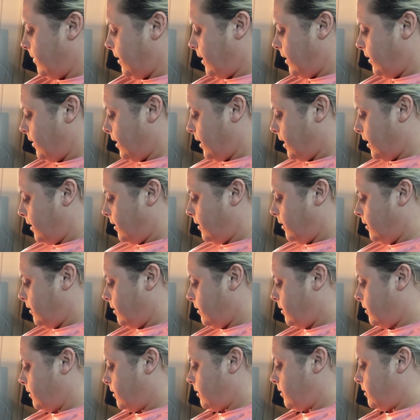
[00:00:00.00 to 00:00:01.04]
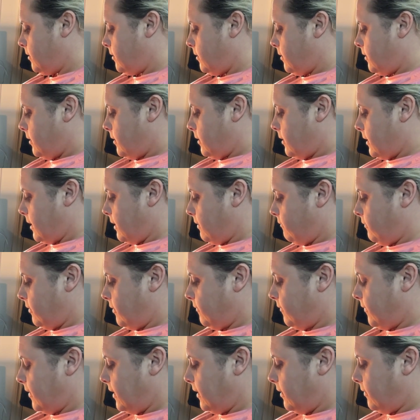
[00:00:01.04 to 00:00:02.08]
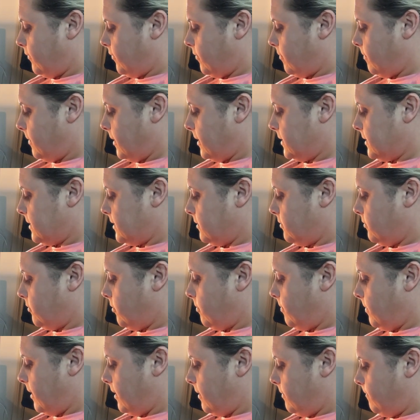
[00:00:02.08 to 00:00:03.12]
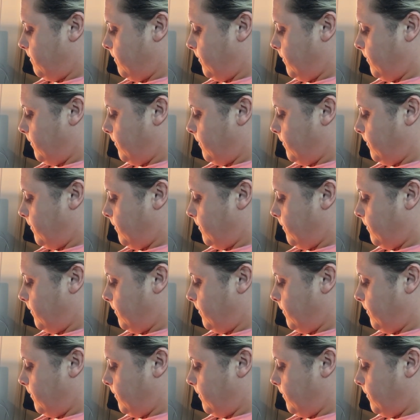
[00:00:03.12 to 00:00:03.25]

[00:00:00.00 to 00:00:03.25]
And then get rid of any of the bits that are a bit